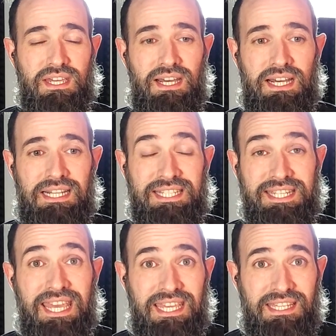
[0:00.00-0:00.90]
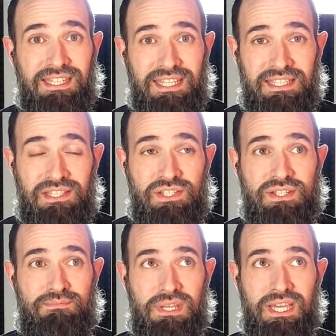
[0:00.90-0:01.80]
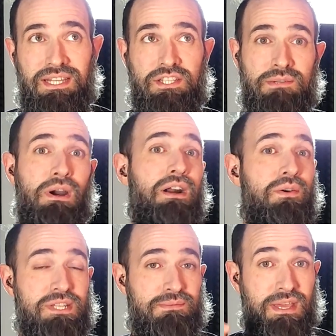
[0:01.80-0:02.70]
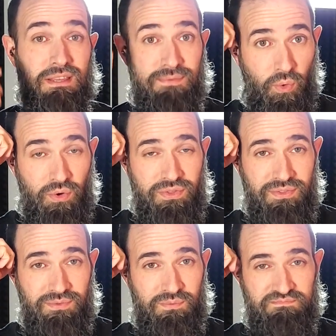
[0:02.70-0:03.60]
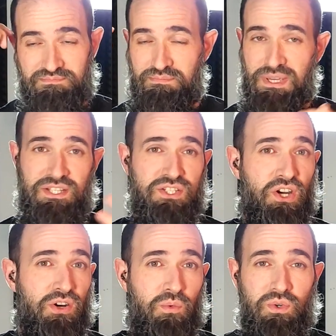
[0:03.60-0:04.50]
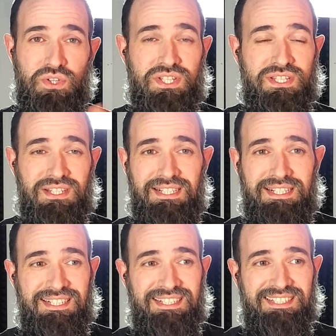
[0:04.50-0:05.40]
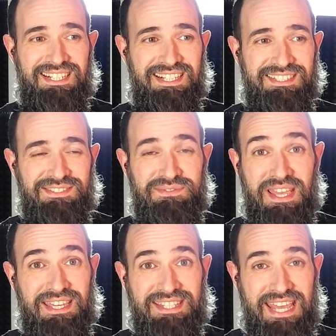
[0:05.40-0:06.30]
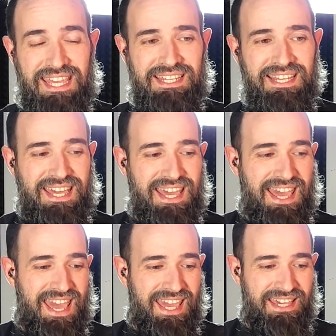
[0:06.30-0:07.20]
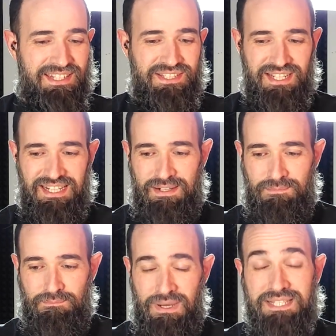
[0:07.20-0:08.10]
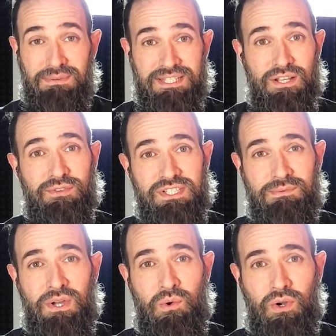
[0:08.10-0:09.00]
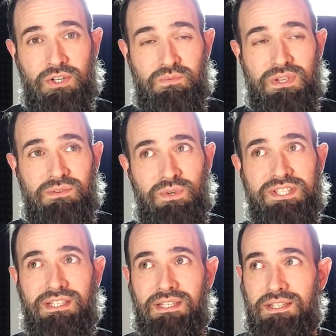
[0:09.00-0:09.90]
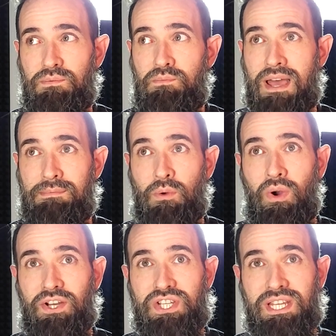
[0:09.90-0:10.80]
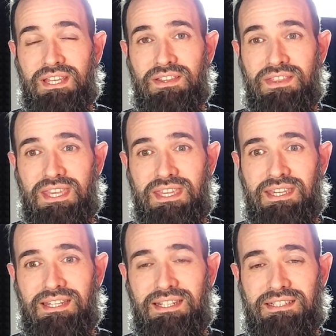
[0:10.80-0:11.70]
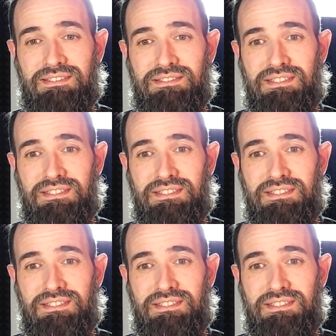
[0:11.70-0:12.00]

today is because tomorrow is May the 4th, big Star Wars fan day, and myself and some coworkers, we recently have been watching the